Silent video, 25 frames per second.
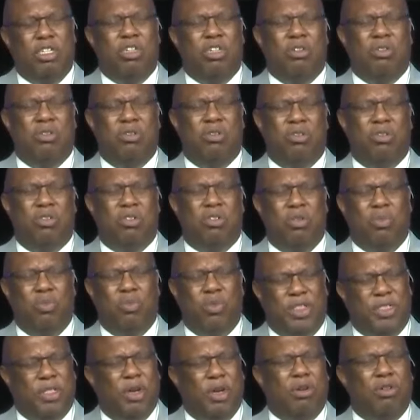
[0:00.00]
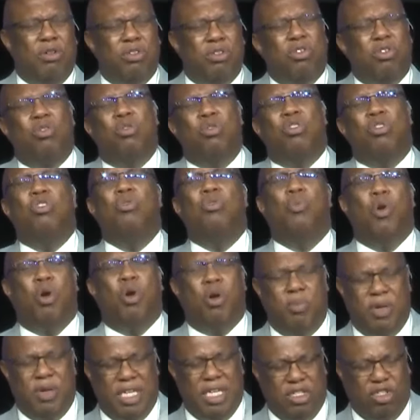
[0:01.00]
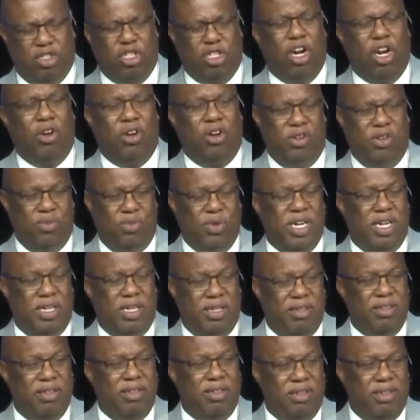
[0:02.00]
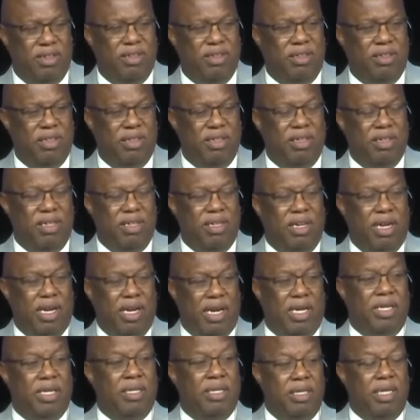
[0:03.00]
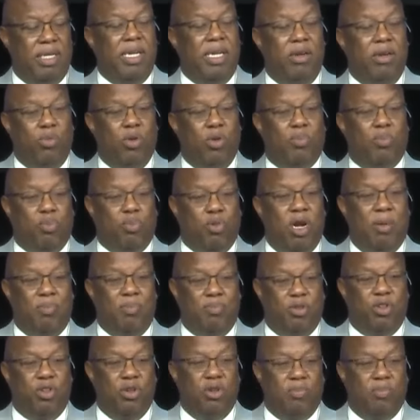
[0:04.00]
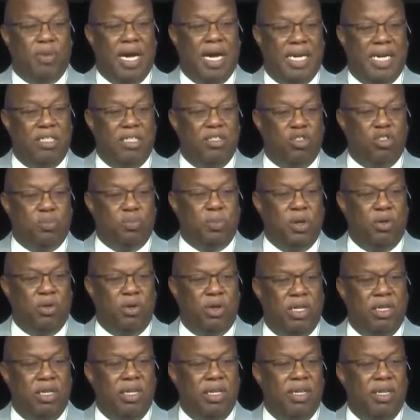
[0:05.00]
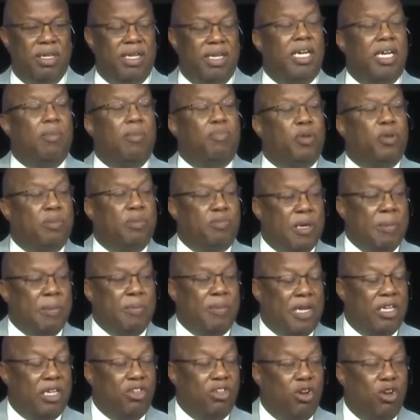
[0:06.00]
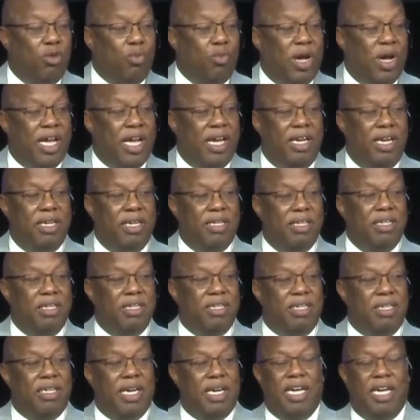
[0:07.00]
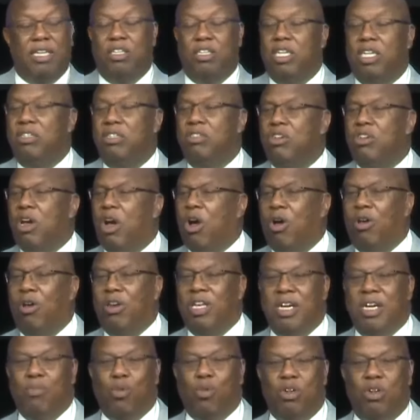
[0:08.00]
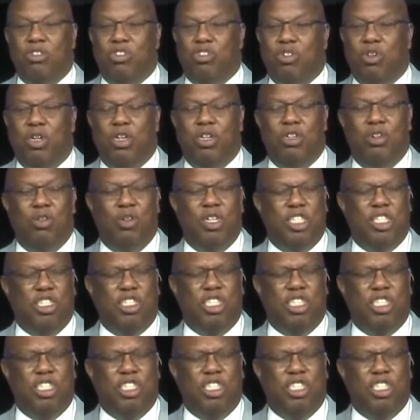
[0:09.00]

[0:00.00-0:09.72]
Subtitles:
news with those who you want me to share it with. And he will prompt you by his Spirit. He'll put people in your way. And then all he wants you to do is